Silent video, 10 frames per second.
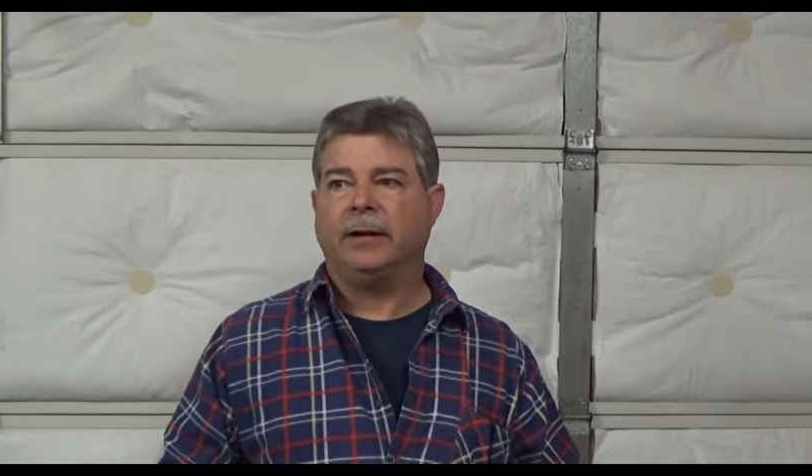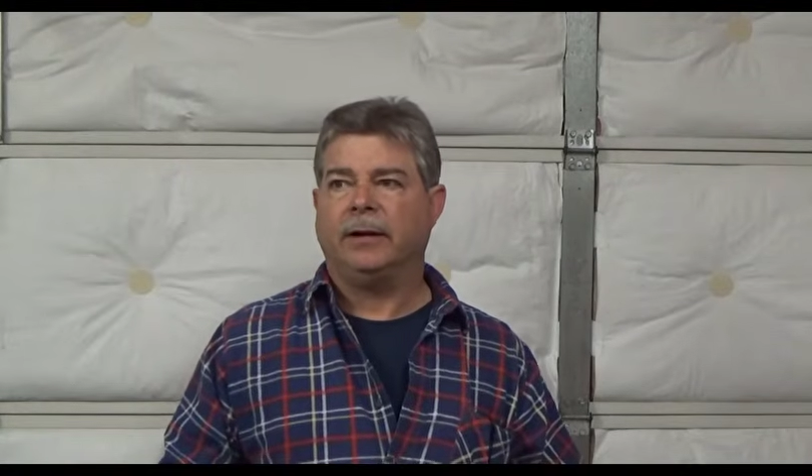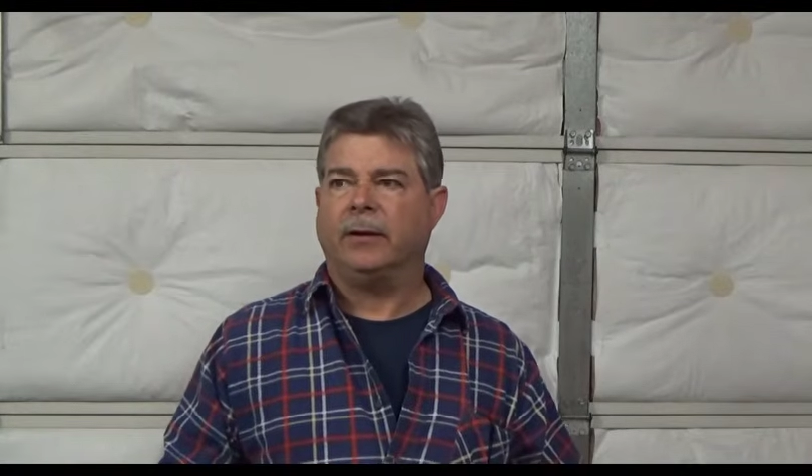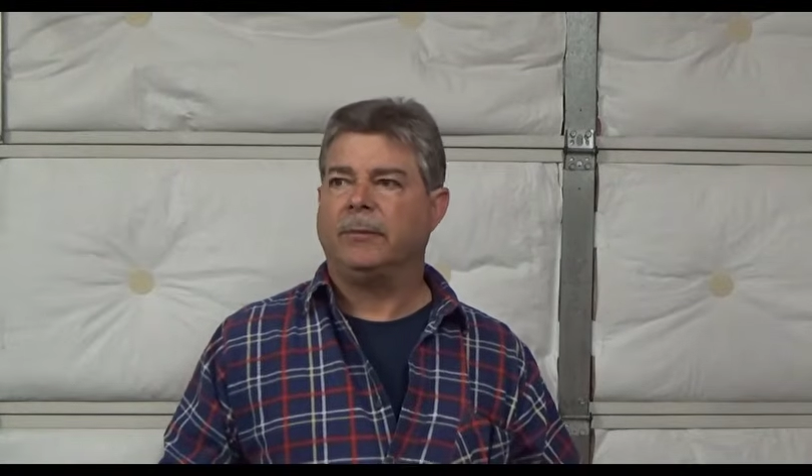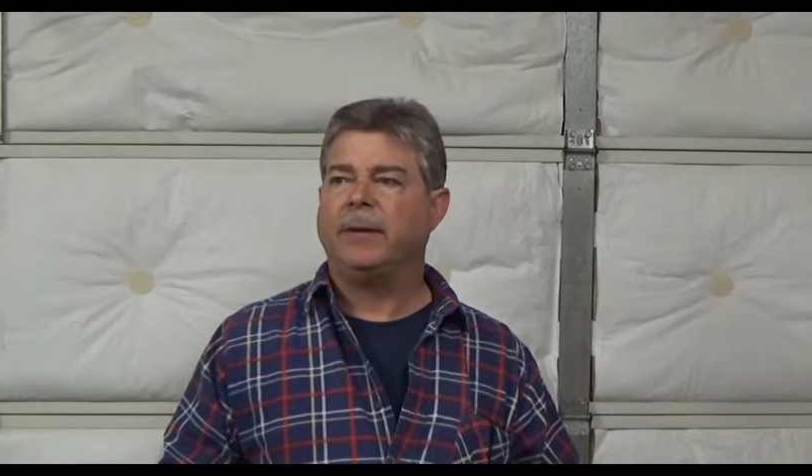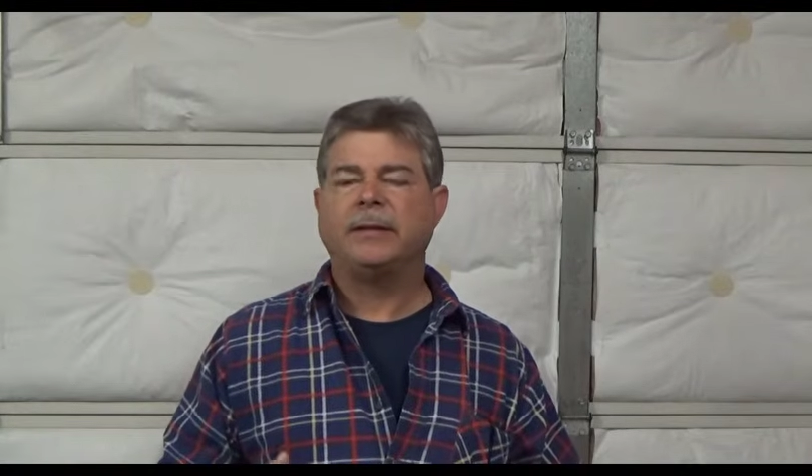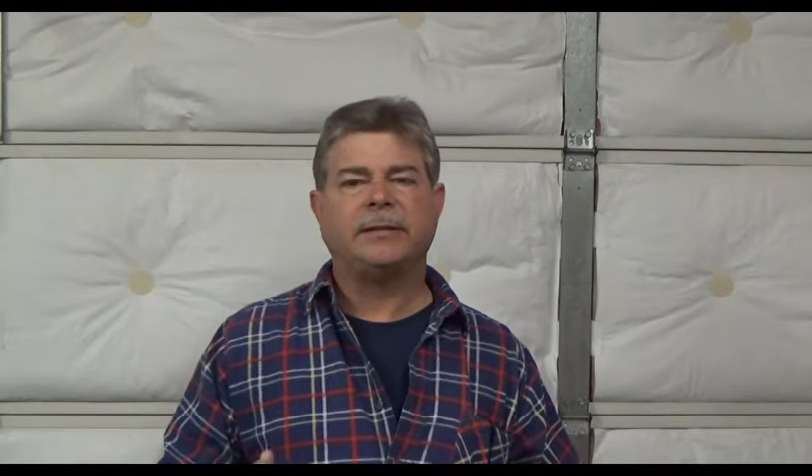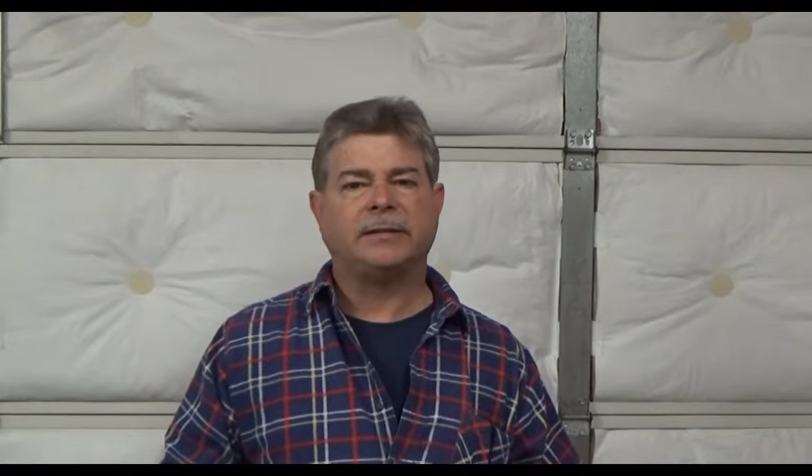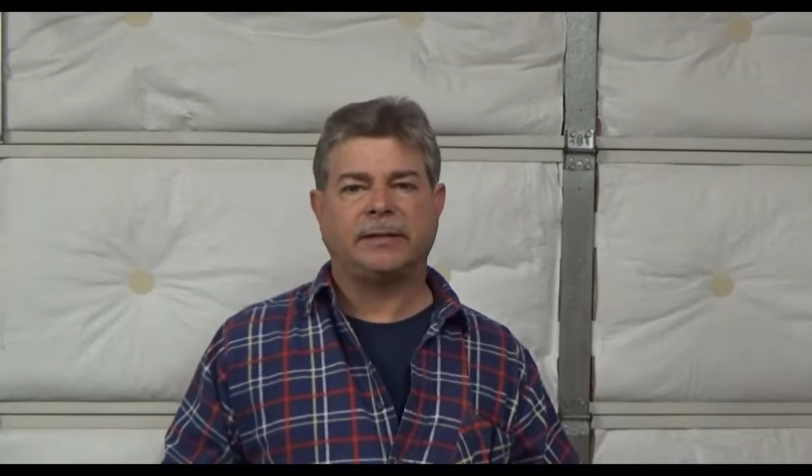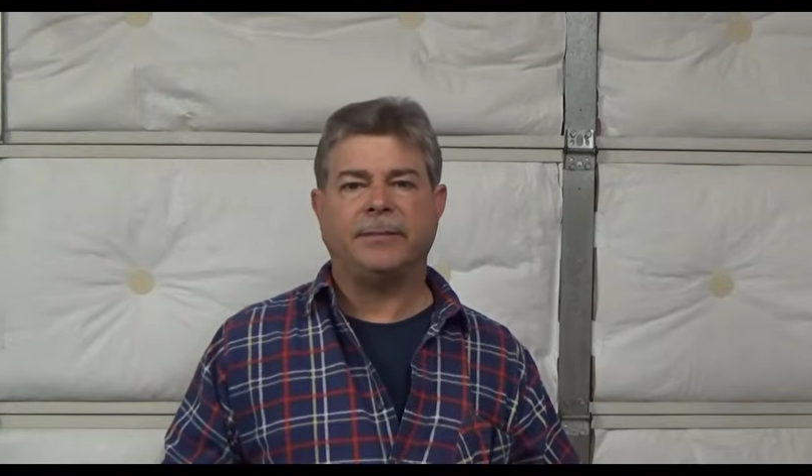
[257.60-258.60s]
Or
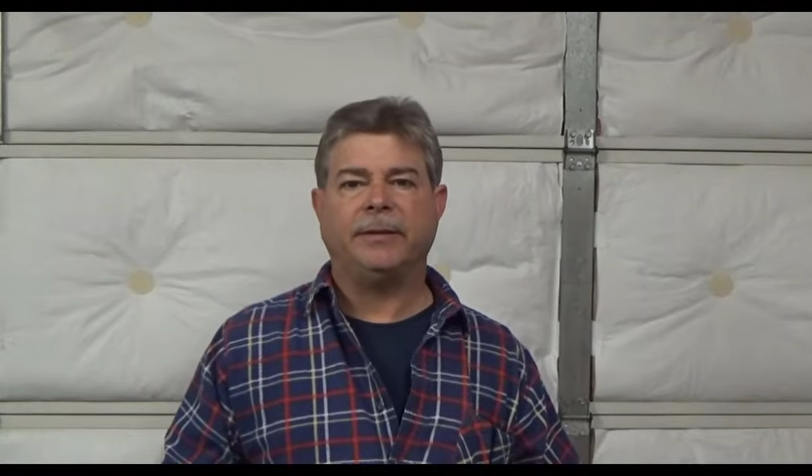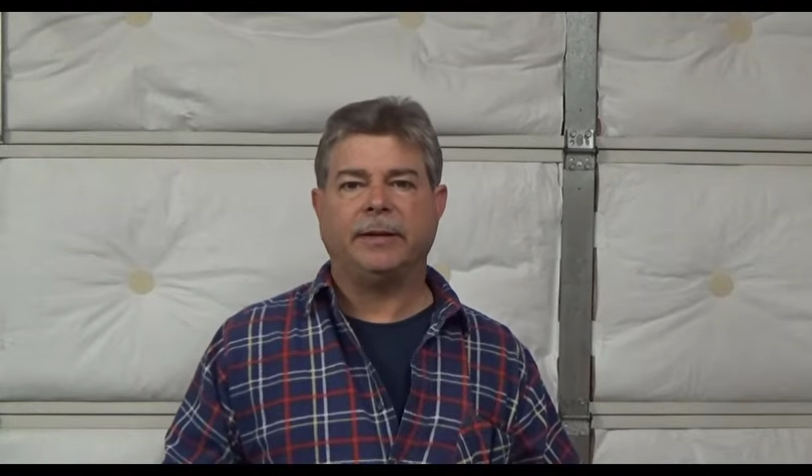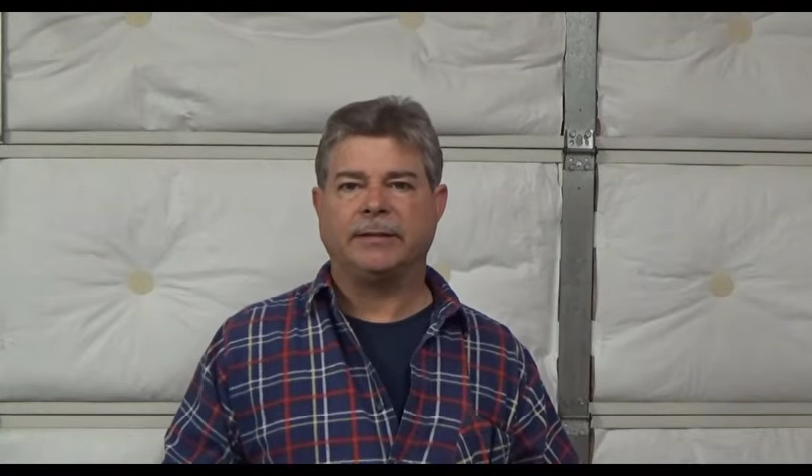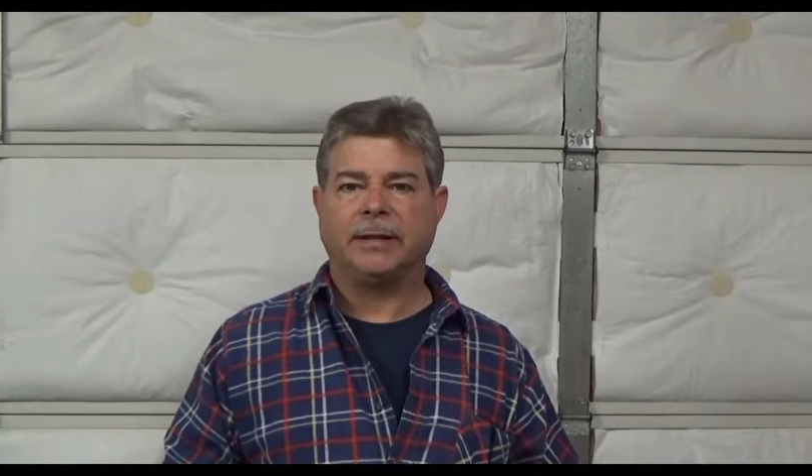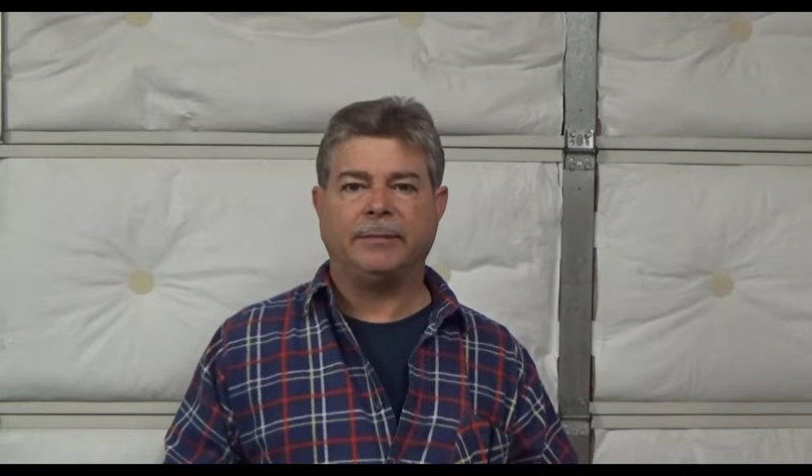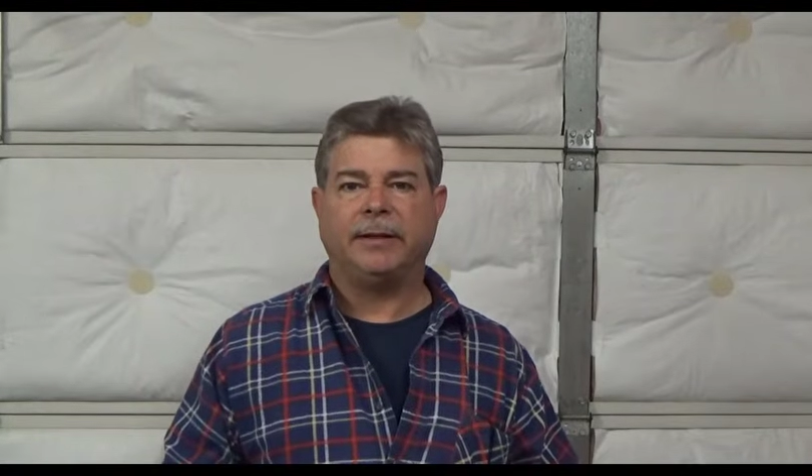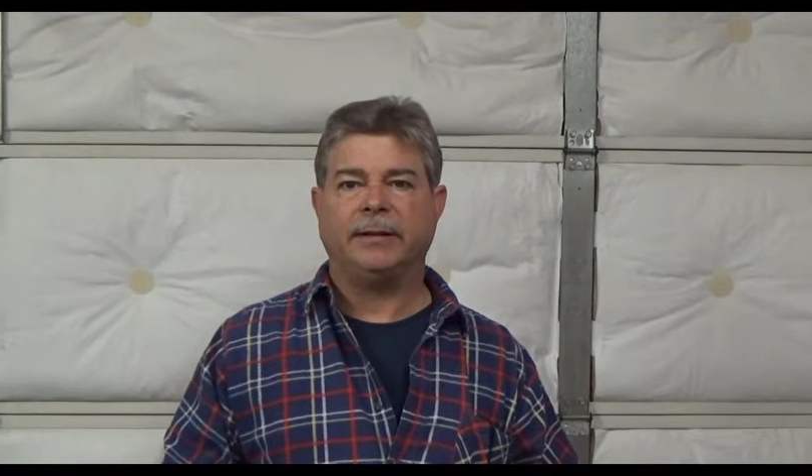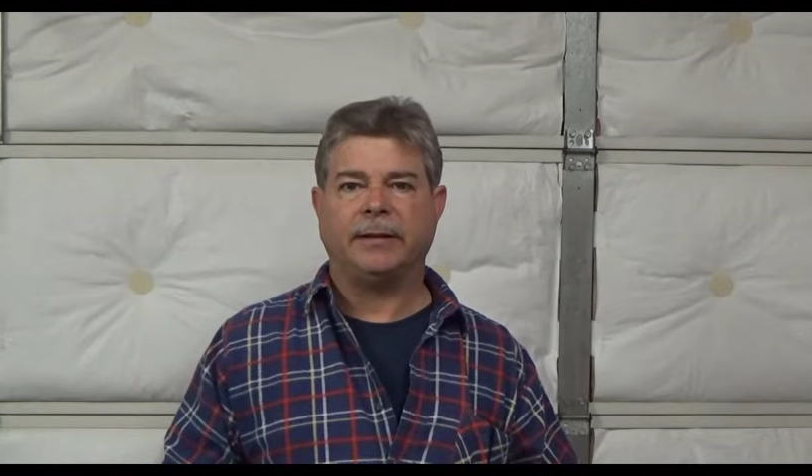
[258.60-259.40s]
some didn't.